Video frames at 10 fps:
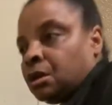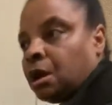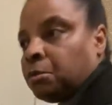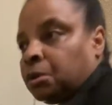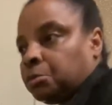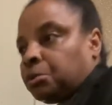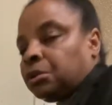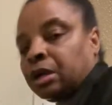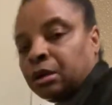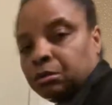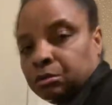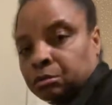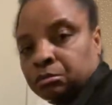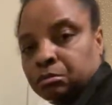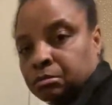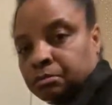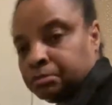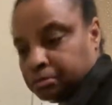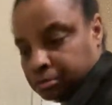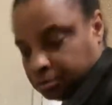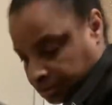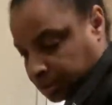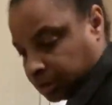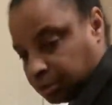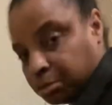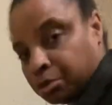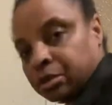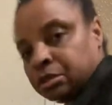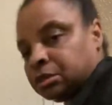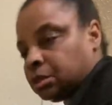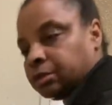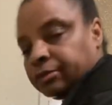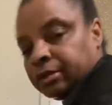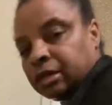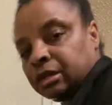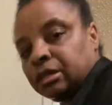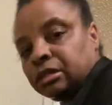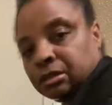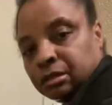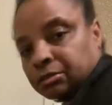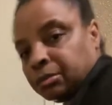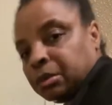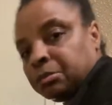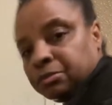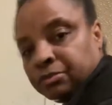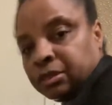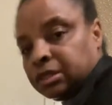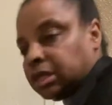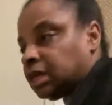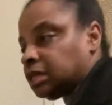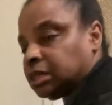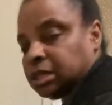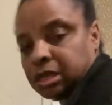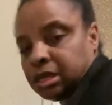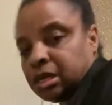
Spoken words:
I'm gonna pull out the important stuff that I need to remember for the test,